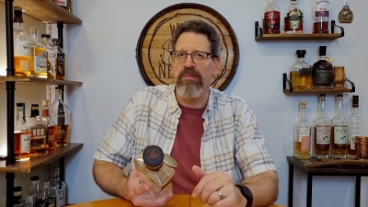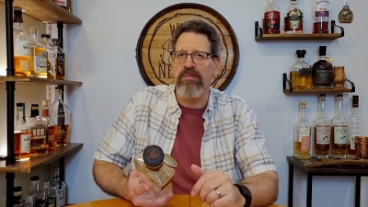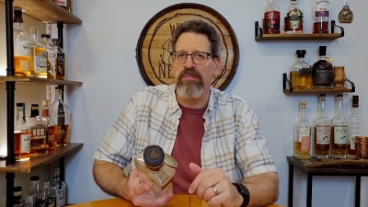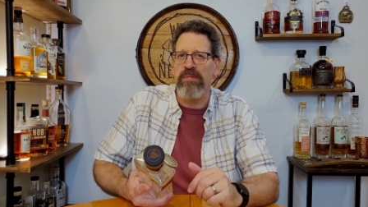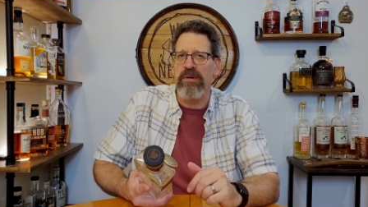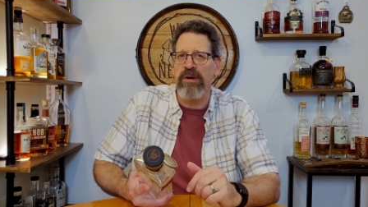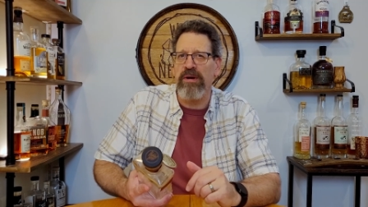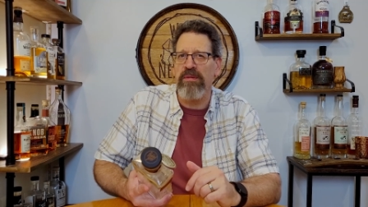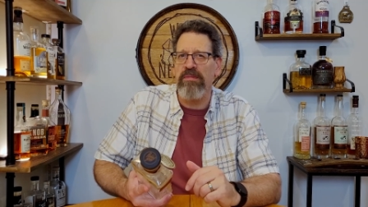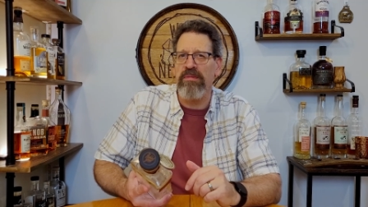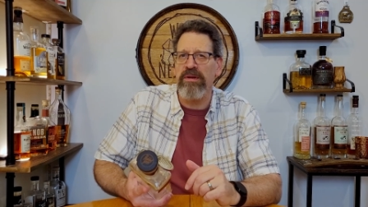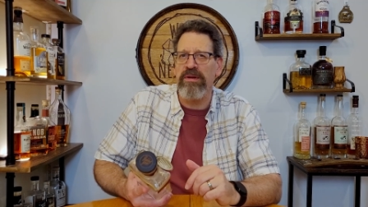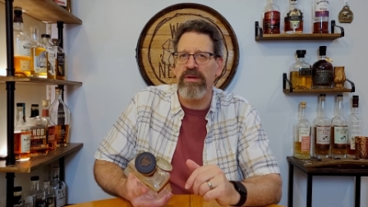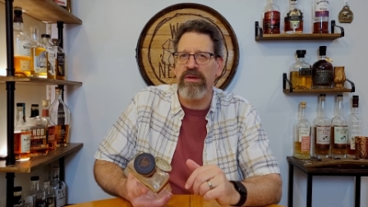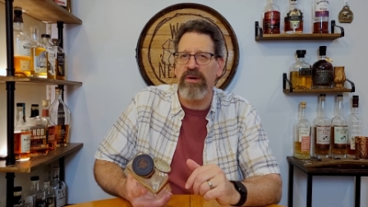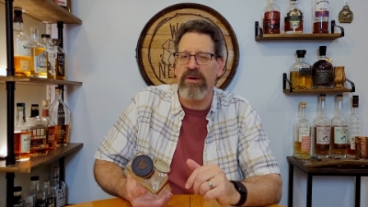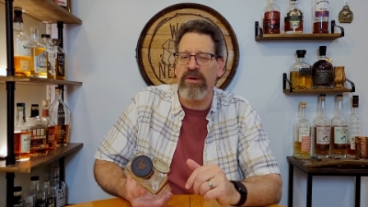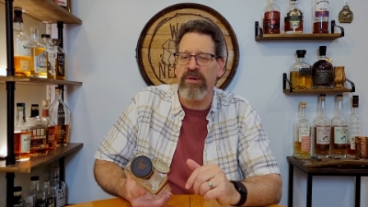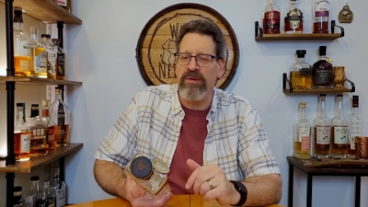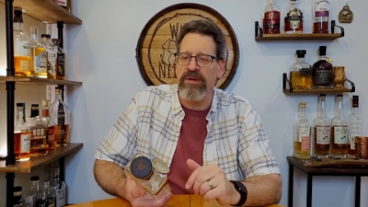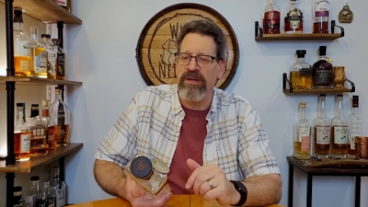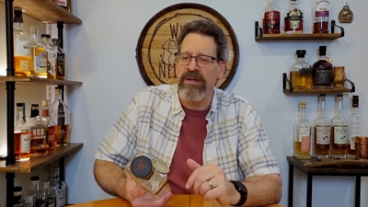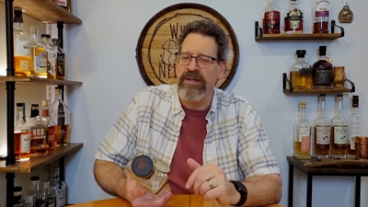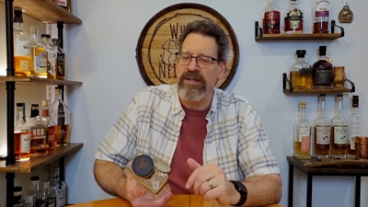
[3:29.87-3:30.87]
bourbon
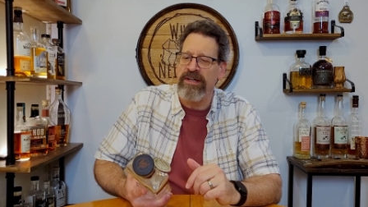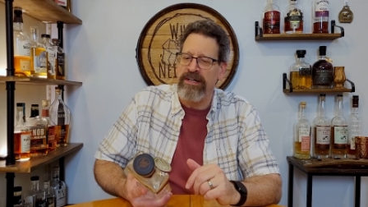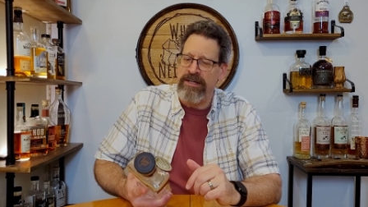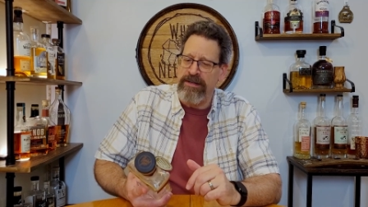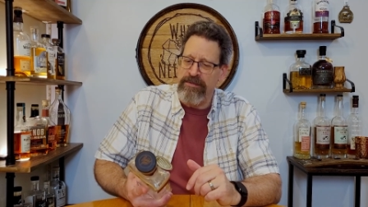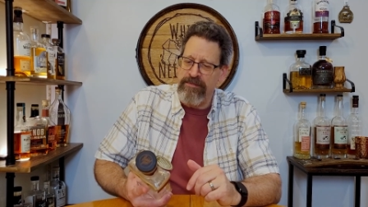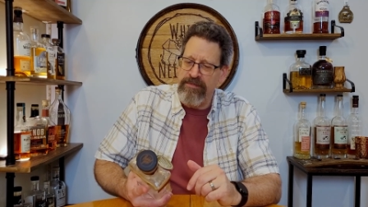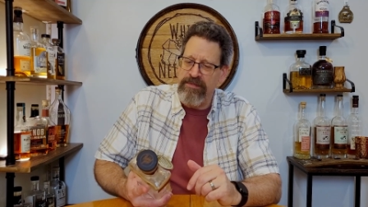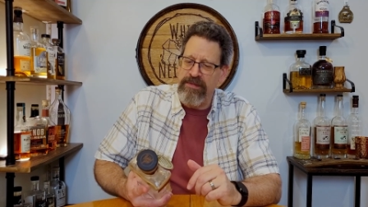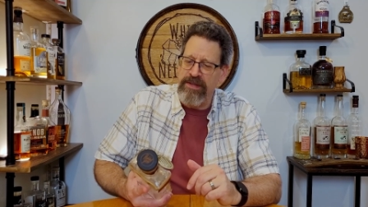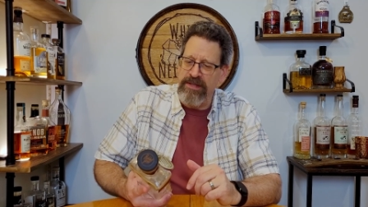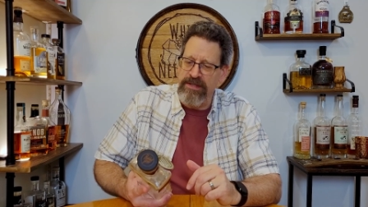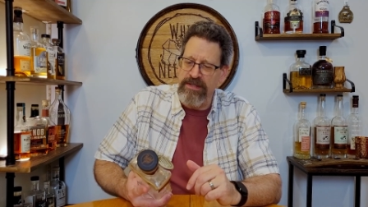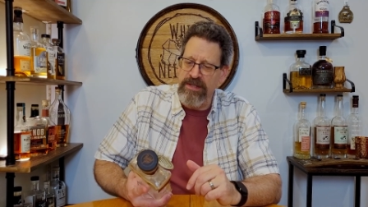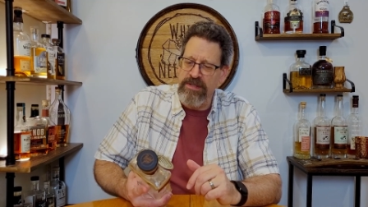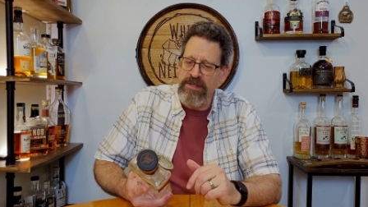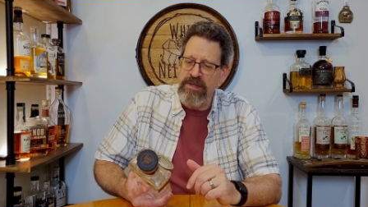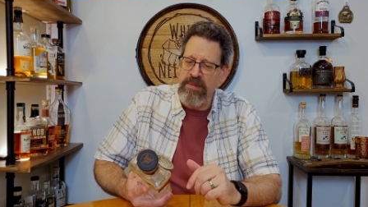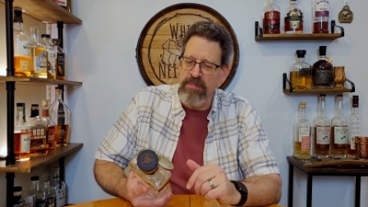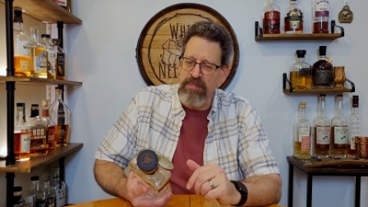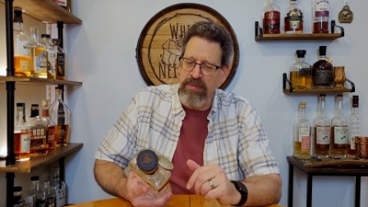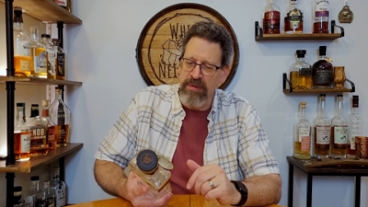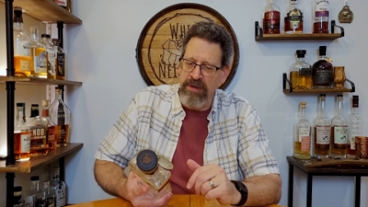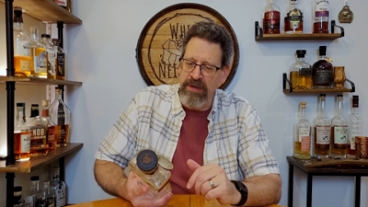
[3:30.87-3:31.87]
note, this is
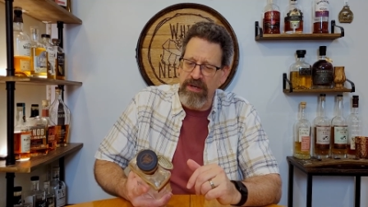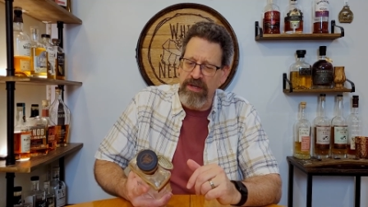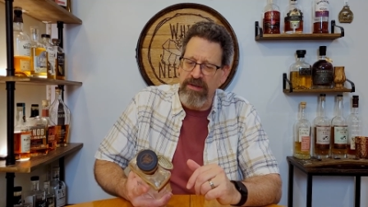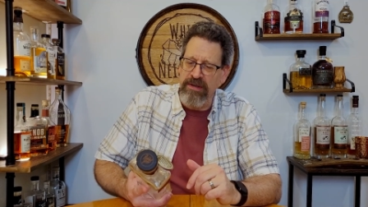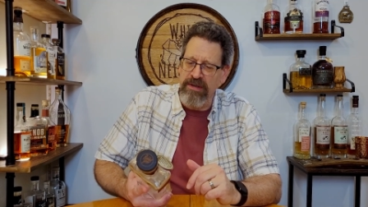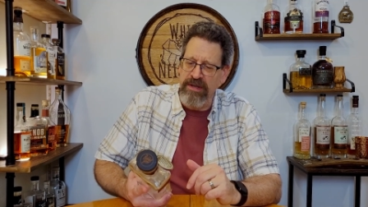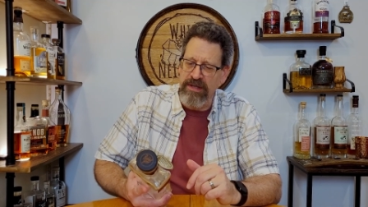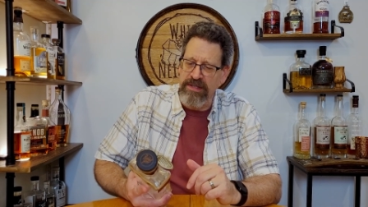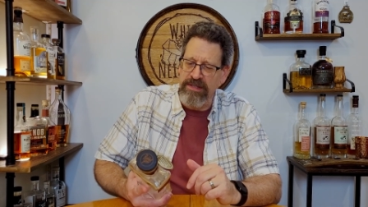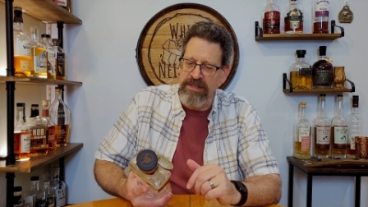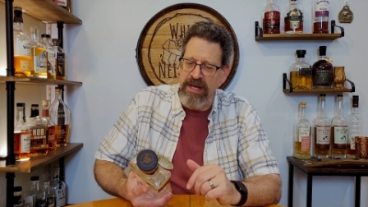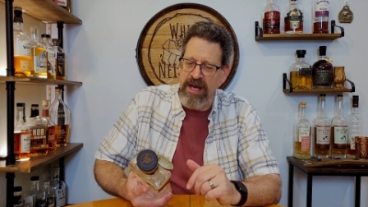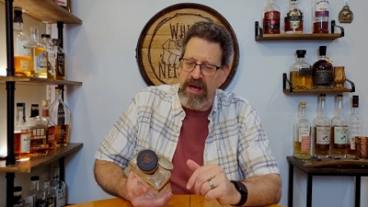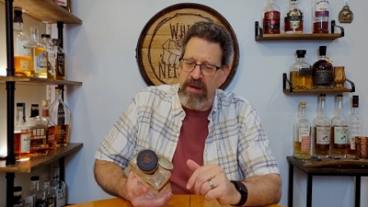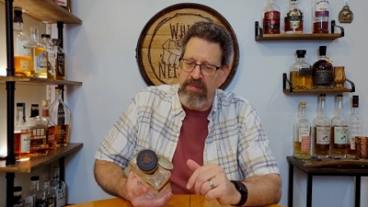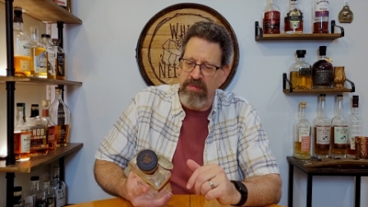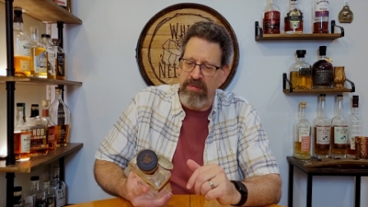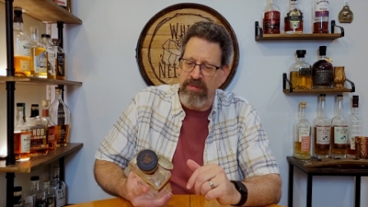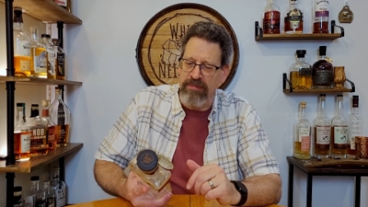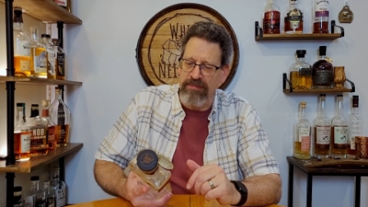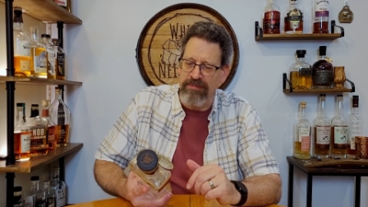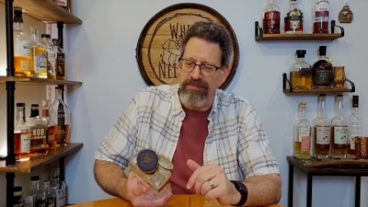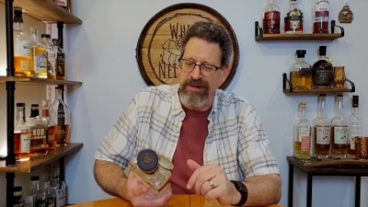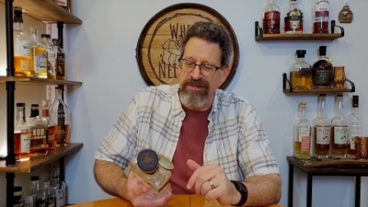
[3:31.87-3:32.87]
a pretty good
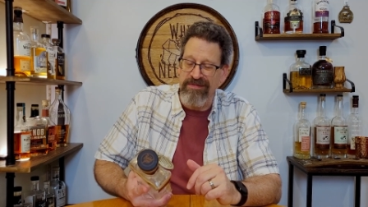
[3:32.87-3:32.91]
example.